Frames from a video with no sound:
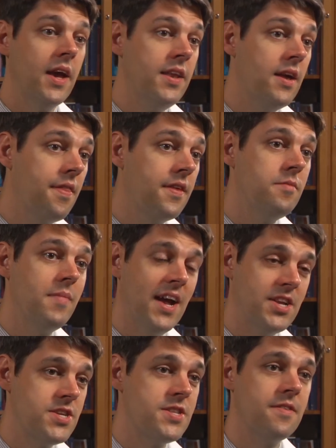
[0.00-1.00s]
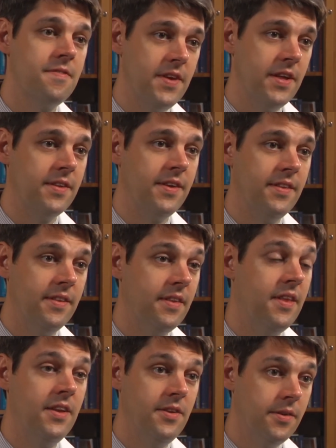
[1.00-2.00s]
And nothing matches the feeling
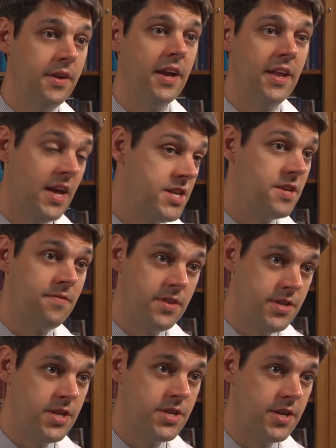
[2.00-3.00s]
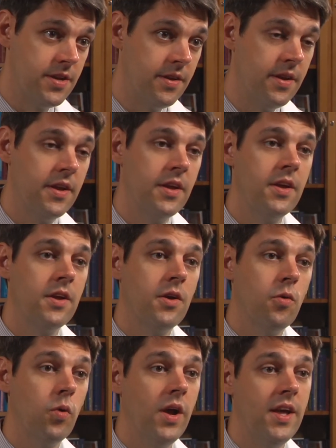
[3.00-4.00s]
that you get as a physician
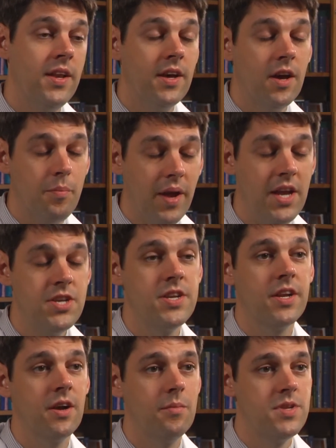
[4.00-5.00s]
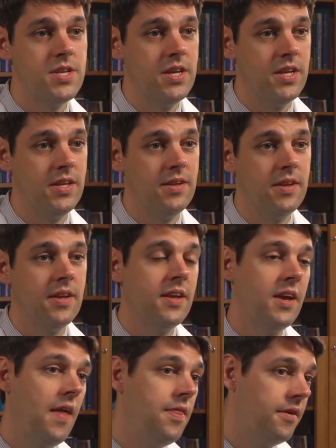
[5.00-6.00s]
when a patient comes in
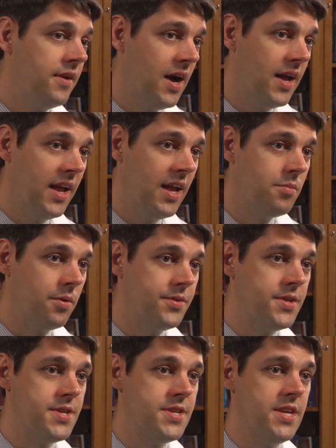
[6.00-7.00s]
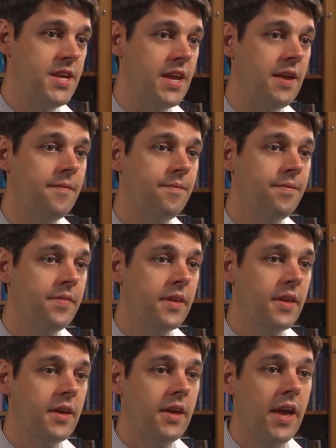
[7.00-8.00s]
and they're not able to see,
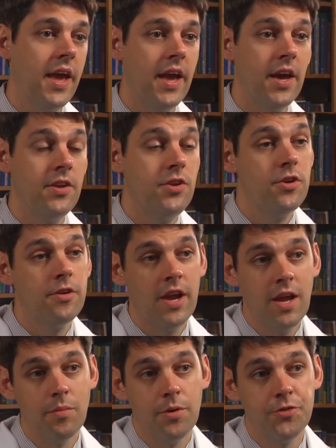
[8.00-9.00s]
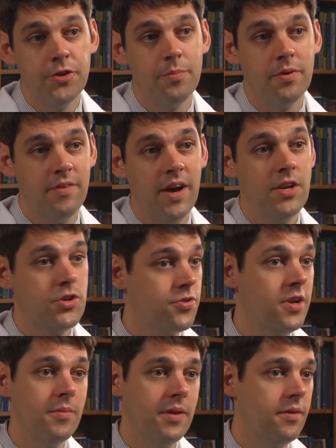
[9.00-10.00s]
and you're able to provide a
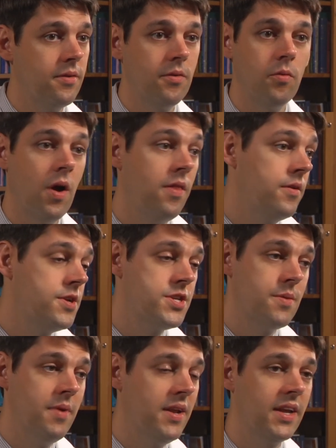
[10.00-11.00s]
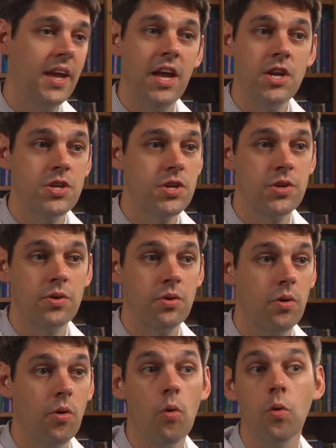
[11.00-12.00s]
treatment, whether it's a medication
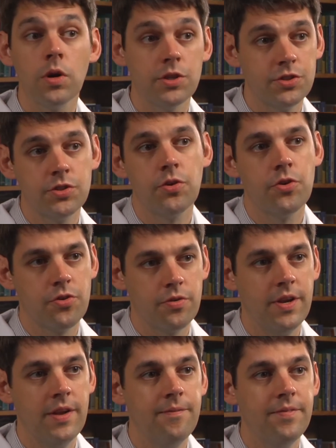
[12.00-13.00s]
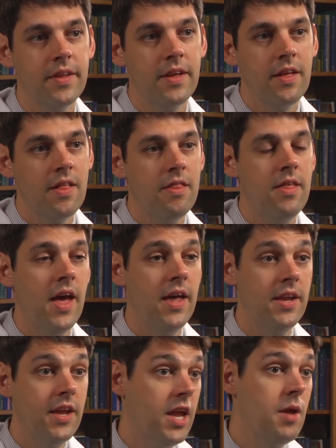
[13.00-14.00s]
or a surgery,
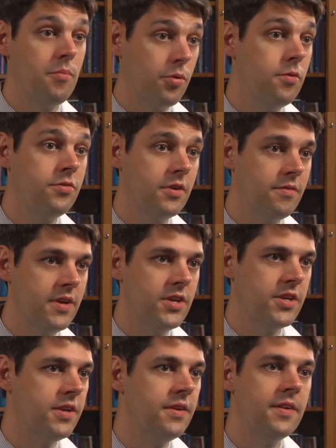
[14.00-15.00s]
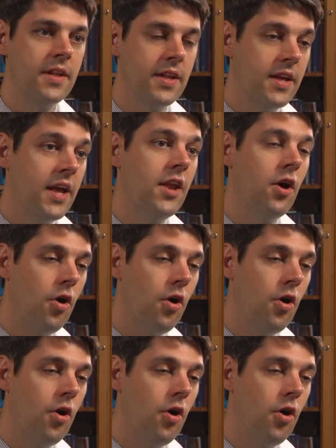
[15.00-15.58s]
that improves their vision and